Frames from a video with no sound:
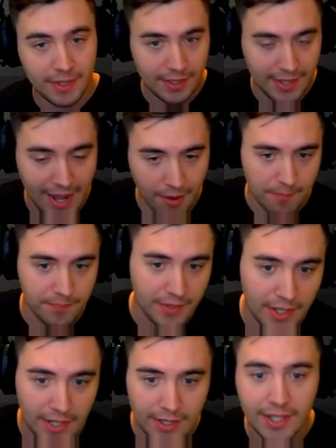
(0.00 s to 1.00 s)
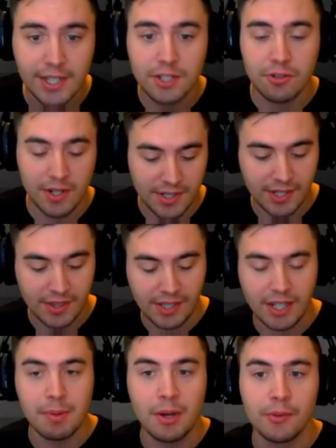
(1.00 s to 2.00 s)
Now, the interesting thing
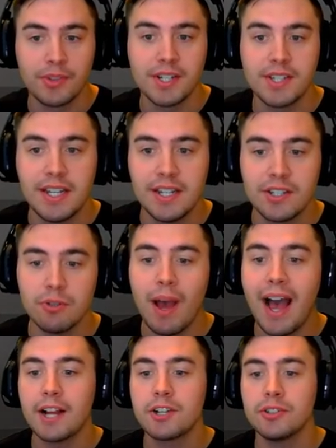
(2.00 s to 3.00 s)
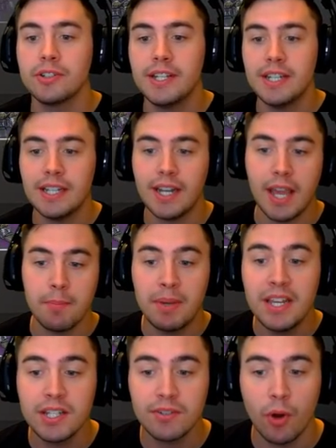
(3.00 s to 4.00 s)
about this is you actually need a
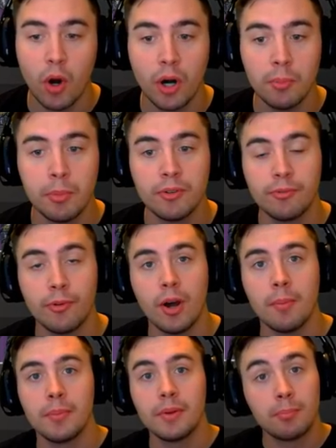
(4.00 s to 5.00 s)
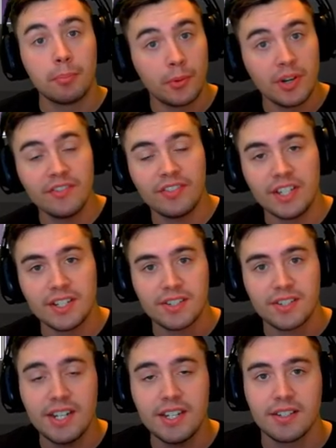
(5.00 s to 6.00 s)
piece of armor from previous
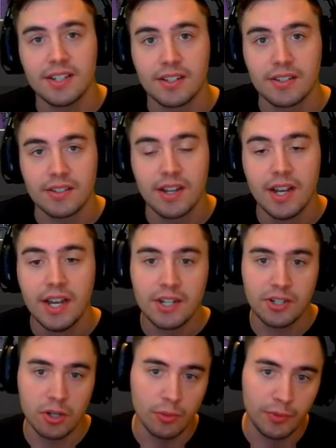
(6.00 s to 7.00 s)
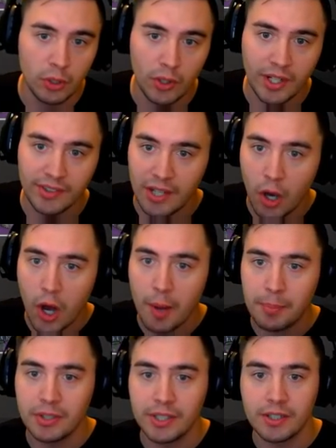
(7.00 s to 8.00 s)
seasons. So if you look at the
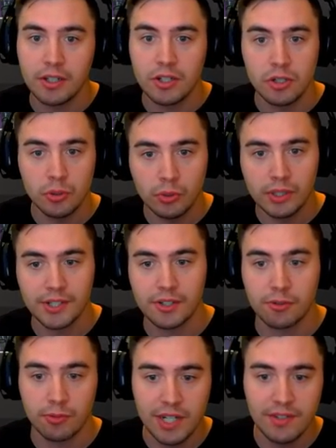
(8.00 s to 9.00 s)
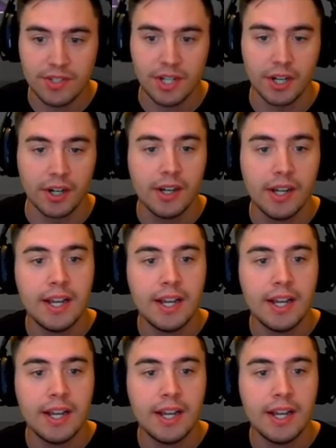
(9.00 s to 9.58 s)
Opulent Duelist Greaves here,